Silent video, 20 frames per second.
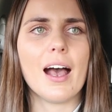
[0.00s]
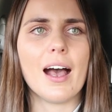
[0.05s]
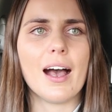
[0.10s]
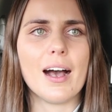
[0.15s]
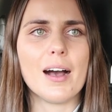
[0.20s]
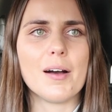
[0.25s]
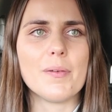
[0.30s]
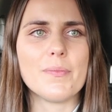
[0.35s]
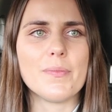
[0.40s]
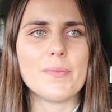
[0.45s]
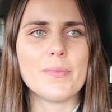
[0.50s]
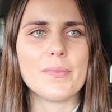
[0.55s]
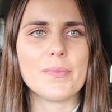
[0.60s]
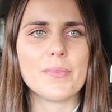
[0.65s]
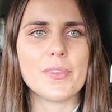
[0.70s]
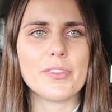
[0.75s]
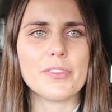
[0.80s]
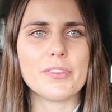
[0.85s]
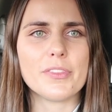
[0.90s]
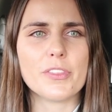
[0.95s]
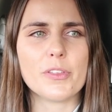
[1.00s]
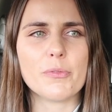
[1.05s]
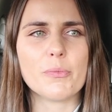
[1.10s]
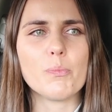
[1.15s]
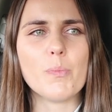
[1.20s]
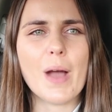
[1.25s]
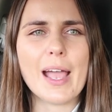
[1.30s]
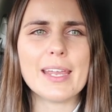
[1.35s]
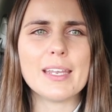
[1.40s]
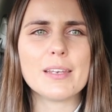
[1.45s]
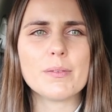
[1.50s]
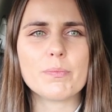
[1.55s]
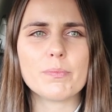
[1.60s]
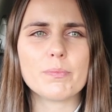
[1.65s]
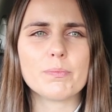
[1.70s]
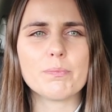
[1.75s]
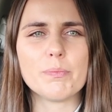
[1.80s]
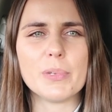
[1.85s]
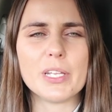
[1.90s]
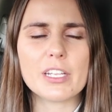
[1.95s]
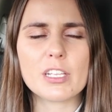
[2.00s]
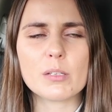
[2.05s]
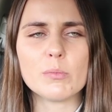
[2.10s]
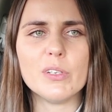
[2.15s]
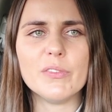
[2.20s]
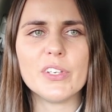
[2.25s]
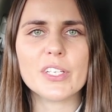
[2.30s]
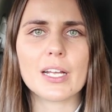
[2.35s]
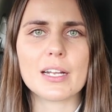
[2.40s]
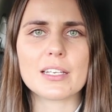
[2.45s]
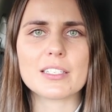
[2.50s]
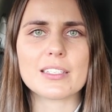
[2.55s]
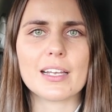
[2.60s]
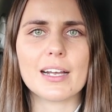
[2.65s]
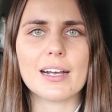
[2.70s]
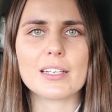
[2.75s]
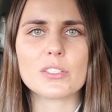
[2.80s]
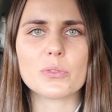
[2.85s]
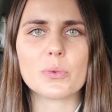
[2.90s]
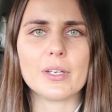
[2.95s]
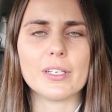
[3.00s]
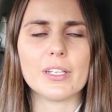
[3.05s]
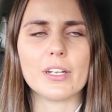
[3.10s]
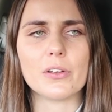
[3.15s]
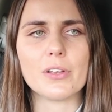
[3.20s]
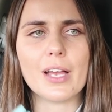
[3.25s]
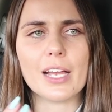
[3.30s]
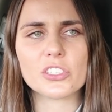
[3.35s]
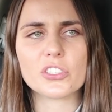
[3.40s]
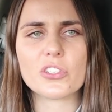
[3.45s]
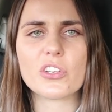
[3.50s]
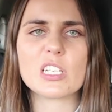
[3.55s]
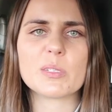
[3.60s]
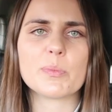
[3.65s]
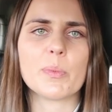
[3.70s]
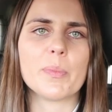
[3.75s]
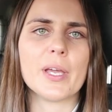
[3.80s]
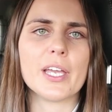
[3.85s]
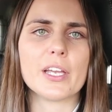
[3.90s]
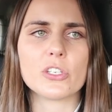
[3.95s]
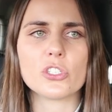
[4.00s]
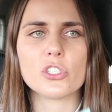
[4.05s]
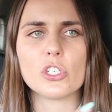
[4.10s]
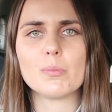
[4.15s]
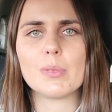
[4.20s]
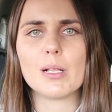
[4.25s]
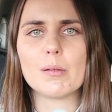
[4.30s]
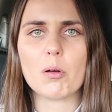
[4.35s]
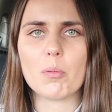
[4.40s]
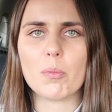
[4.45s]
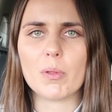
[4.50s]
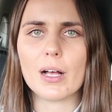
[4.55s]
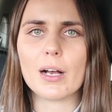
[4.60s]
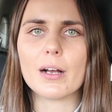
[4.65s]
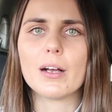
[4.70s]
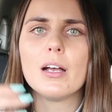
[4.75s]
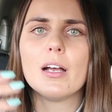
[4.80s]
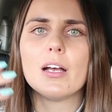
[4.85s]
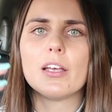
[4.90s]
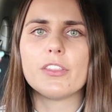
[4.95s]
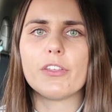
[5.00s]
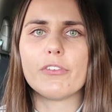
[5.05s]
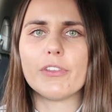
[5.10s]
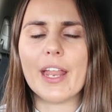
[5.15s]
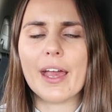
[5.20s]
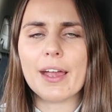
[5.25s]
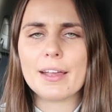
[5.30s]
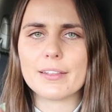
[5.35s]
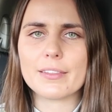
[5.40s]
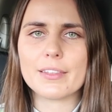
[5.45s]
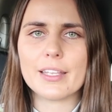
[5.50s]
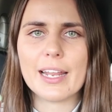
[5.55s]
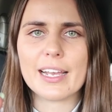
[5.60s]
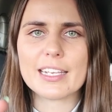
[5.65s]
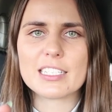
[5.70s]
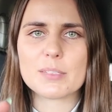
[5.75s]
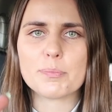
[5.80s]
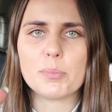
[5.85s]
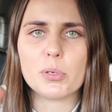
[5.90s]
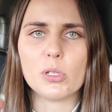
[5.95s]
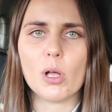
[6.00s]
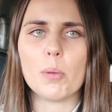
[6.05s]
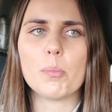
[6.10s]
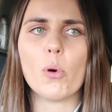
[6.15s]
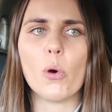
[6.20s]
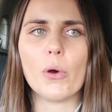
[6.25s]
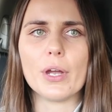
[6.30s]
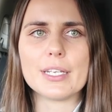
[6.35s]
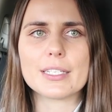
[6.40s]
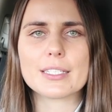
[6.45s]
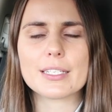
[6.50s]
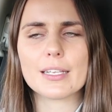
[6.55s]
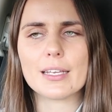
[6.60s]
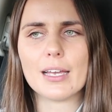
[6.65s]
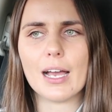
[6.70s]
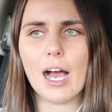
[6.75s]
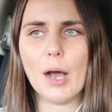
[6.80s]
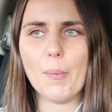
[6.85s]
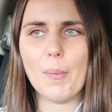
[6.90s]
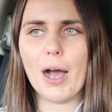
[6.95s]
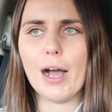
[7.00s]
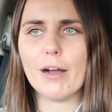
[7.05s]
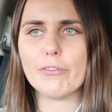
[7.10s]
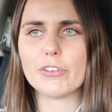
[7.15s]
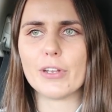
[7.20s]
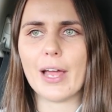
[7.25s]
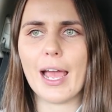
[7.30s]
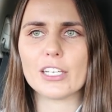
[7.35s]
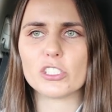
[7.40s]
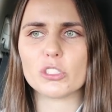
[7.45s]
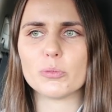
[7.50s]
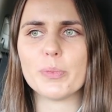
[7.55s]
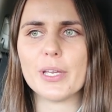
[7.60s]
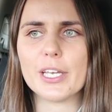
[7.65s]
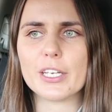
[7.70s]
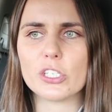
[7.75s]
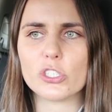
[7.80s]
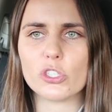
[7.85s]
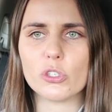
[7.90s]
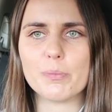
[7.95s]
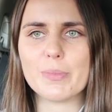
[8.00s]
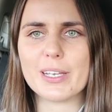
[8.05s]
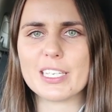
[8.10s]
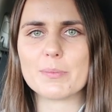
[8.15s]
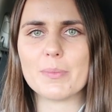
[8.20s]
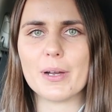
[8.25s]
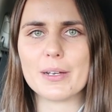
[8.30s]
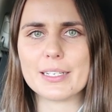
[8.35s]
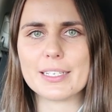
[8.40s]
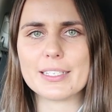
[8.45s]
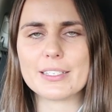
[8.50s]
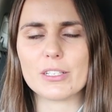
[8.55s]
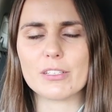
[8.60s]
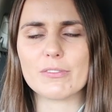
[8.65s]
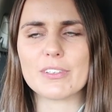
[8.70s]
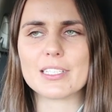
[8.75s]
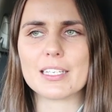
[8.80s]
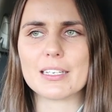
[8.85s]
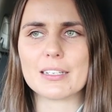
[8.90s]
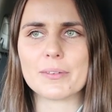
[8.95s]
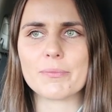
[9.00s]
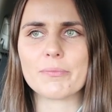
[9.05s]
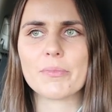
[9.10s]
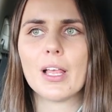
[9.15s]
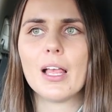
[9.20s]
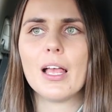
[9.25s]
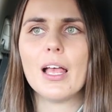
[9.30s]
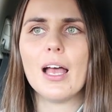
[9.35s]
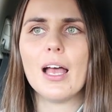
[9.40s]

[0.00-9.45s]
the main bit of the movie kind of starts where, you know, Ash has got his Pikachu, blah blah blah. The next plot point after Ash and Pikachu are best buddies all of a sudden